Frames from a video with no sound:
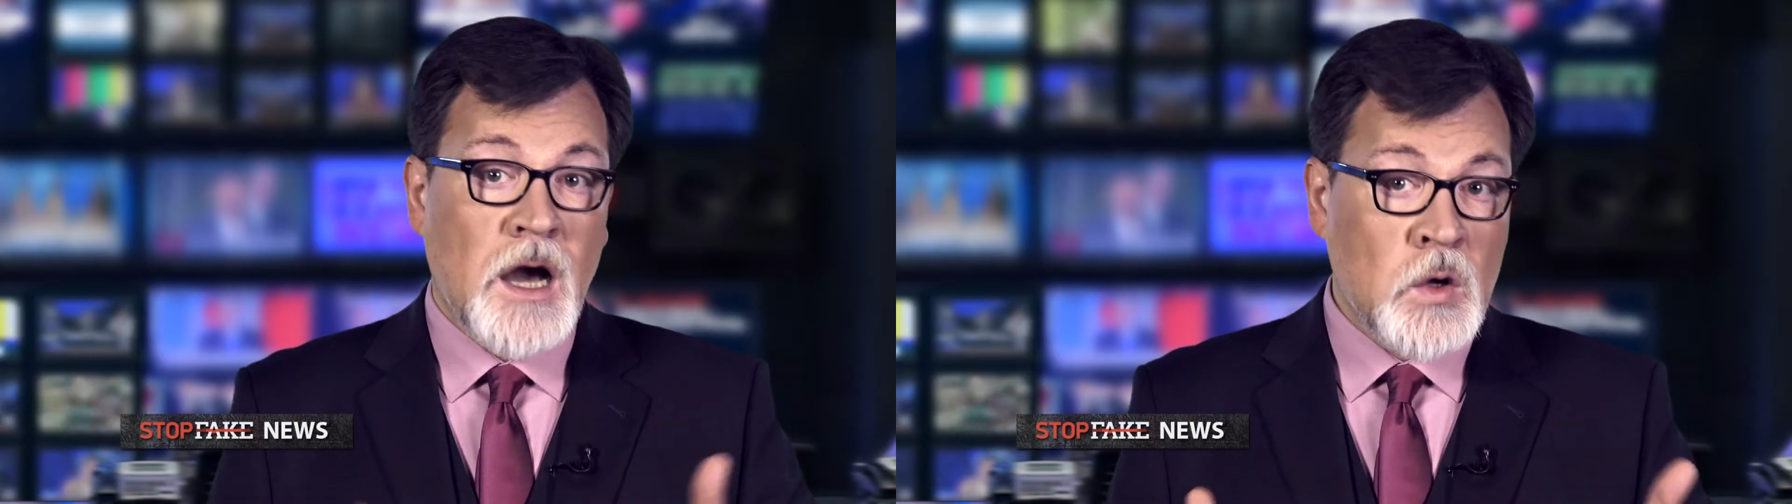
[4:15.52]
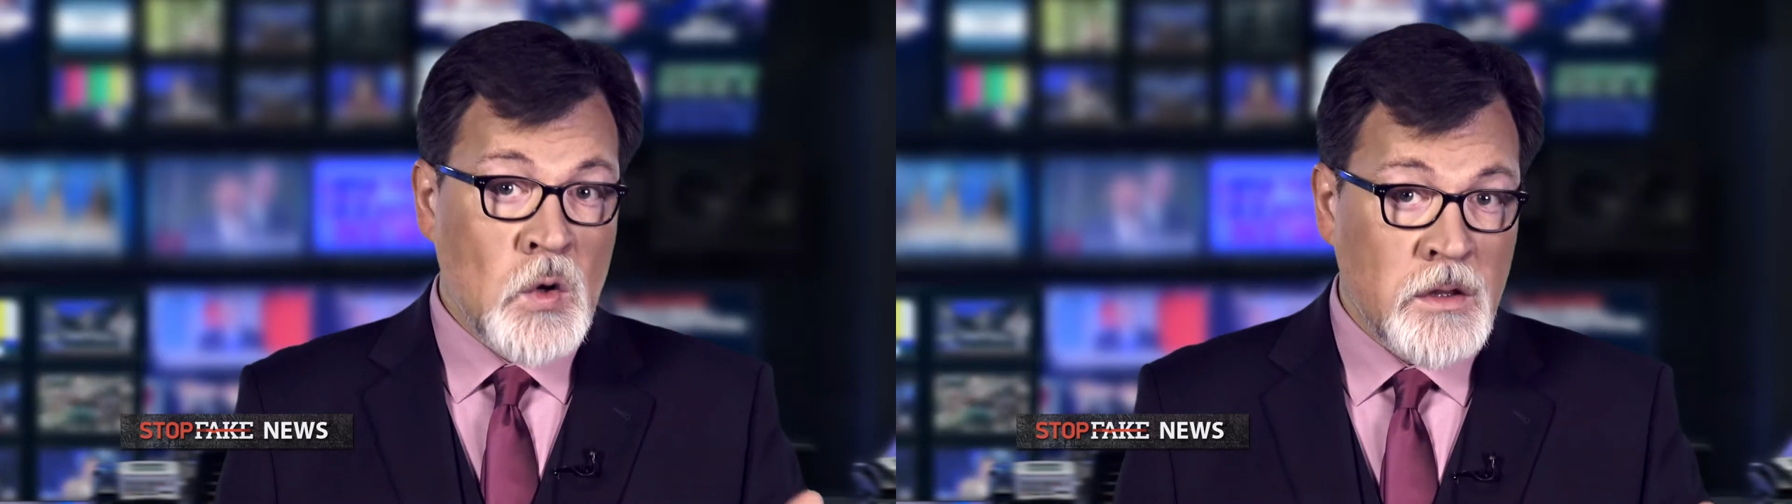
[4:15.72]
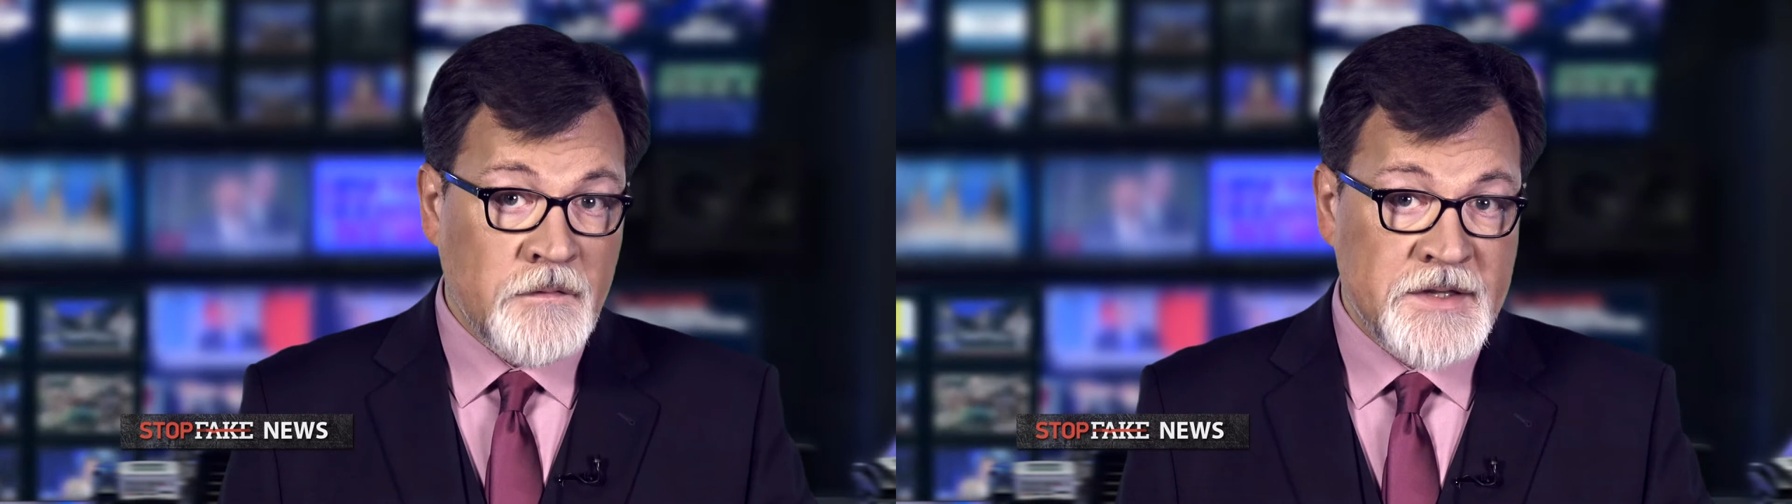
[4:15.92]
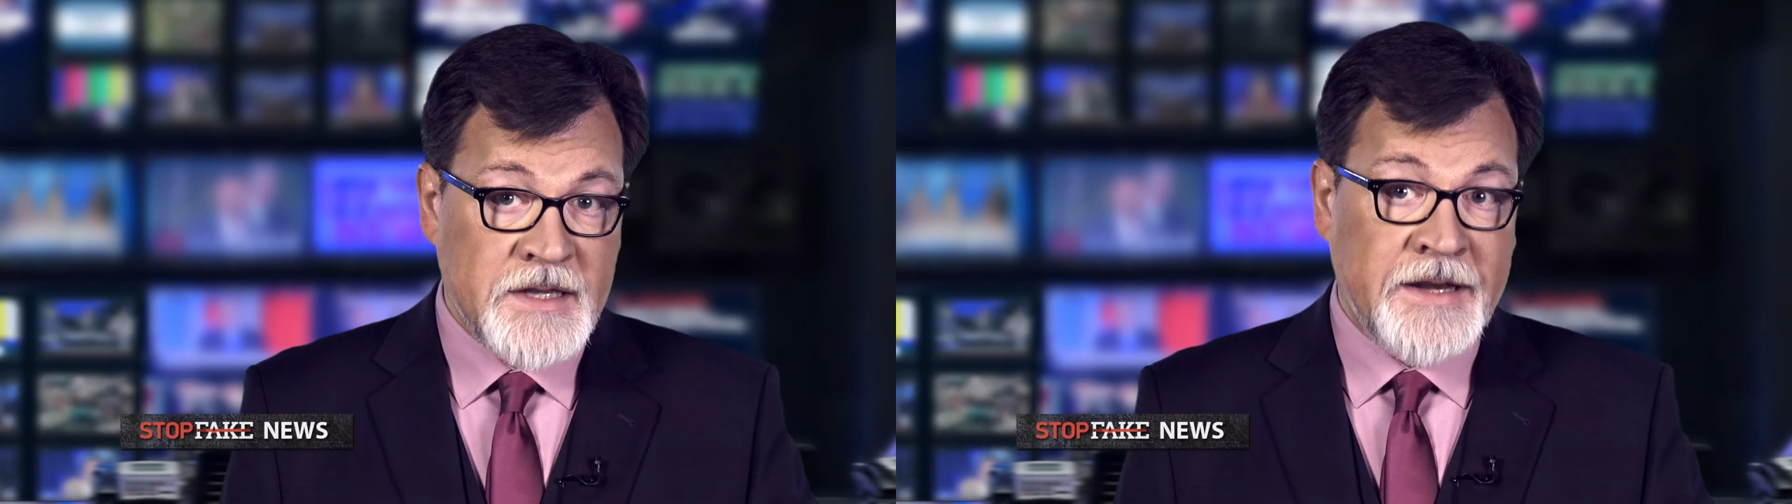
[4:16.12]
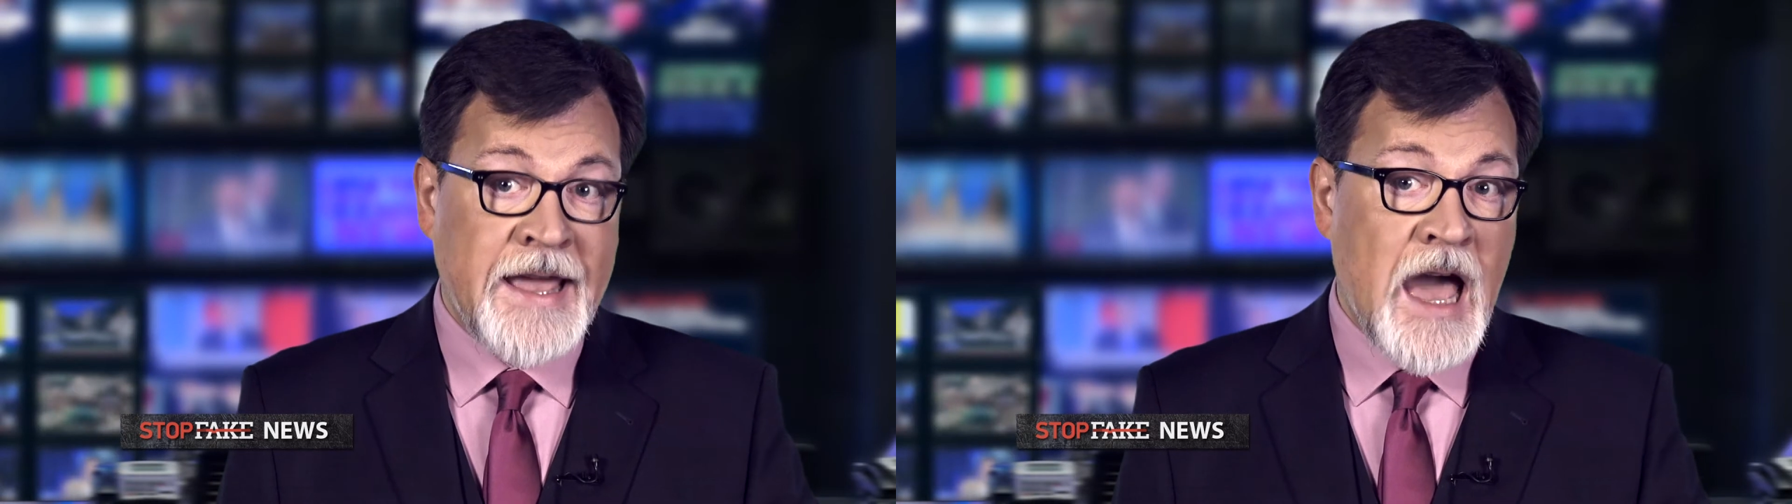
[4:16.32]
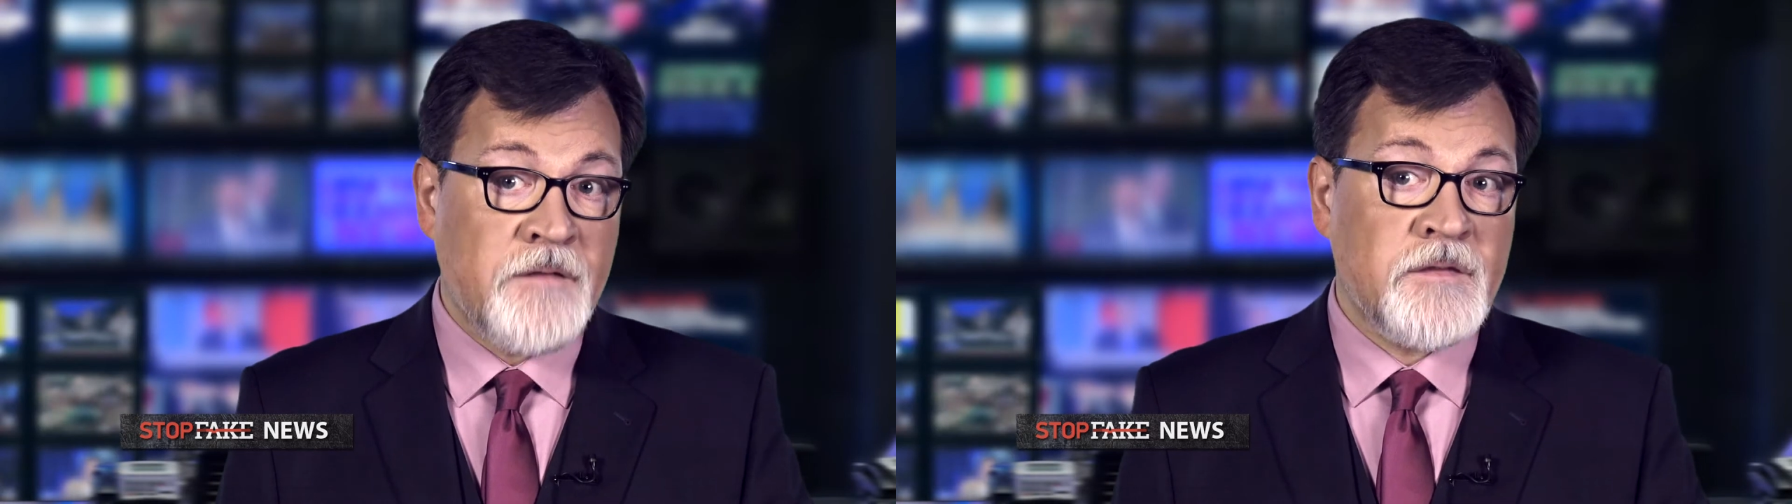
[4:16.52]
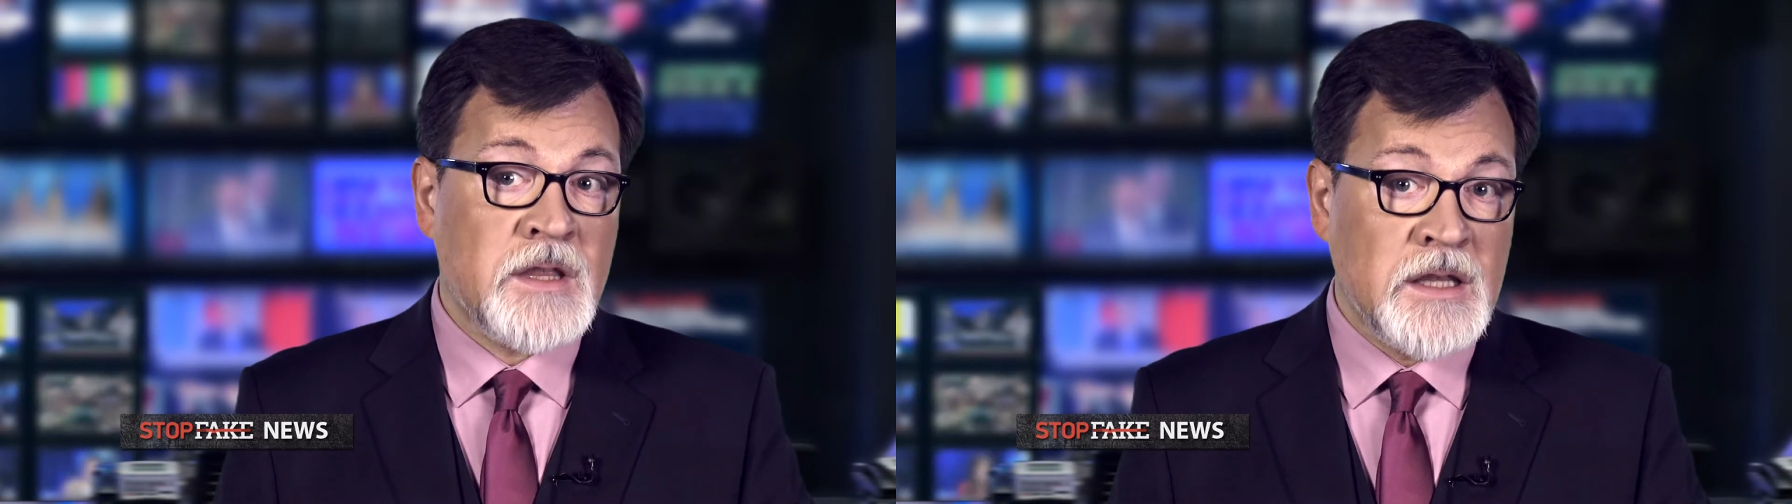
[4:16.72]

Akulov said half of the